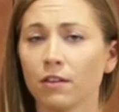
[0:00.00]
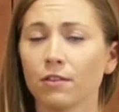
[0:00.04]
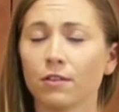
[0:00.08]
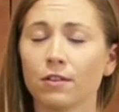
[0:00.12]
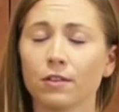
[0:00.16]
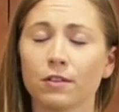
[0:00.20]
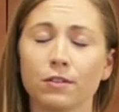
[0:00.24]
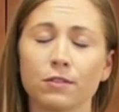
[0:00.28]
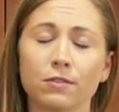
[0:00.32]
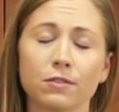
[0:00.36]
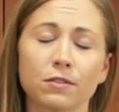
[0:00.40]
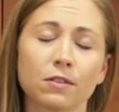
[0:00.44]
You
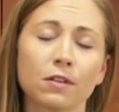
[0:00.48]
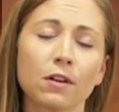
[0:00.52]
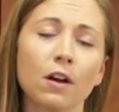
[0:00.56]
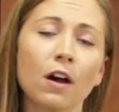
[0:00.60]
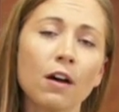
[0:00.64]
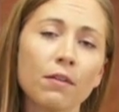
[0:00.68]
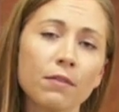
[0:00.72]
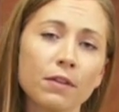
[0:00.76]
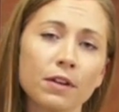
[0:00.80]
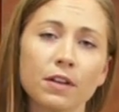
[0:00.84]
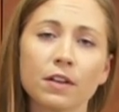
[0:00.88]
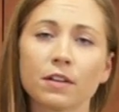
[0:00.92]
could use
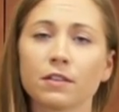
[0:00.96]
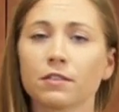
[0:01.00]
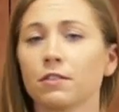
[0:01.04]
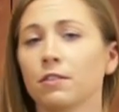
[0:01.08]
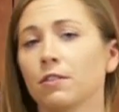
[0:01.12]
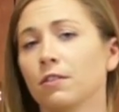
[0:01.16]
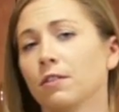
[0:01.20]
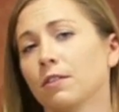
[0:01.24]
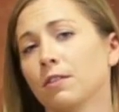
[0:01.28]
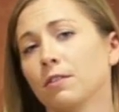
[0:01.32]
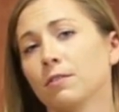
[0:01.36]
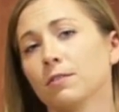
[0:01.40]
agave nectar,
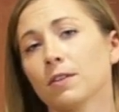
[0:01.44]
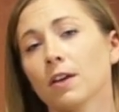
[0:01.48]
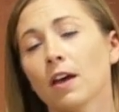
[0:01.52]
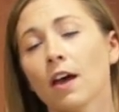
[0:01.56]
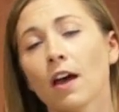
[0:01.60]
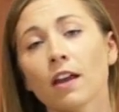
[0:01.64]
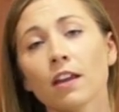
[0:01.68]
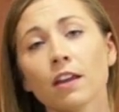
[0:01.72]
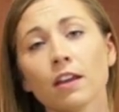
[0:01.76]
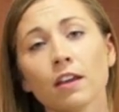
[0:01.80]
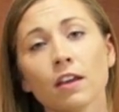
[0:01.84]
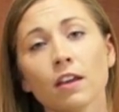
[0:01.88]
you could use
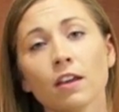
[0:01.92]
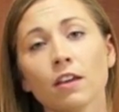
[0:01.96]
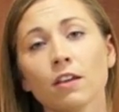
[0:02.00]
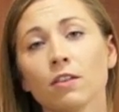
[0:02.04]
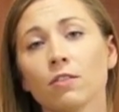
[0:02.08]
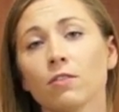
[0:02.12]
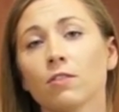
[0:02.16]
honey,